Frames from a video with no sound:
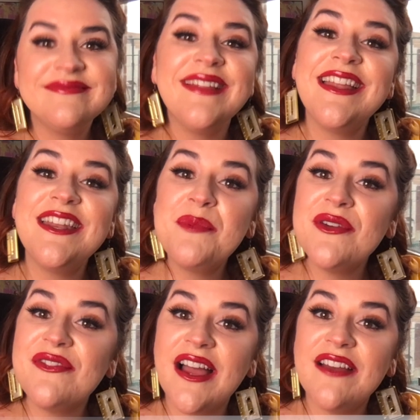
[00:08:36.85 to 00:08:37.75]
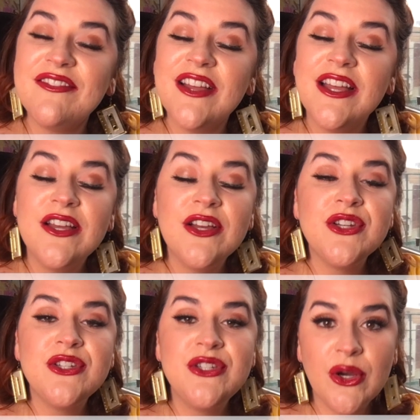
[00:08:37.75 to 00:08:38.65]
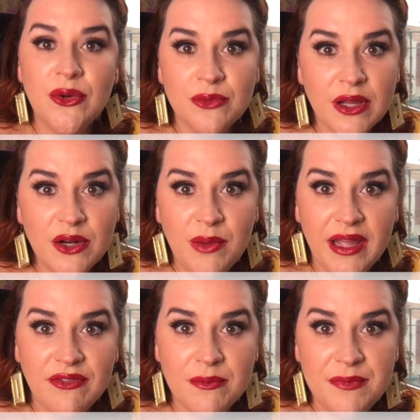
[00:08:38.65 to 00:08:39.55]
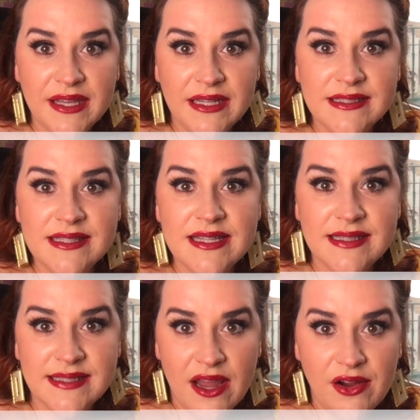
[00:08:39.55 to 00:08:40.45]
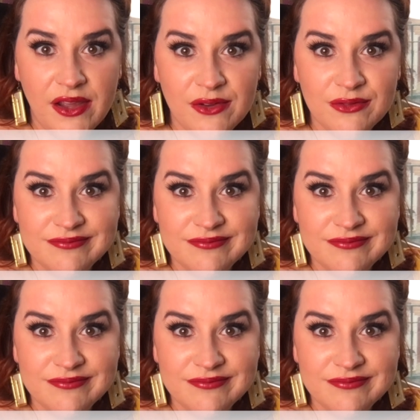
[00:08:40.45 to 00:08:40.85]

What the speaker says: And number 5, don't run away from things that scare you.